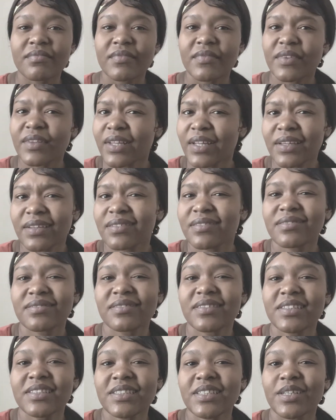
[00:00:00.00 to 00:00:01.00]
Like,
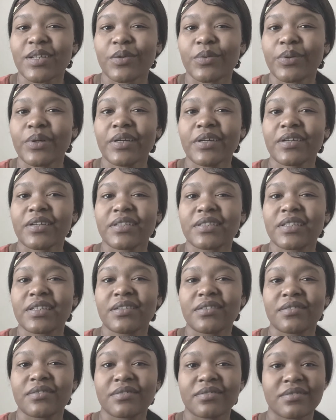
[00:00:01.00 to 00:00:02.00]
this nigga weird as
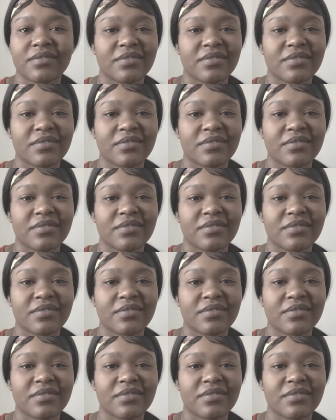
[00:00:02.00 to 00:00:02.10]
hell.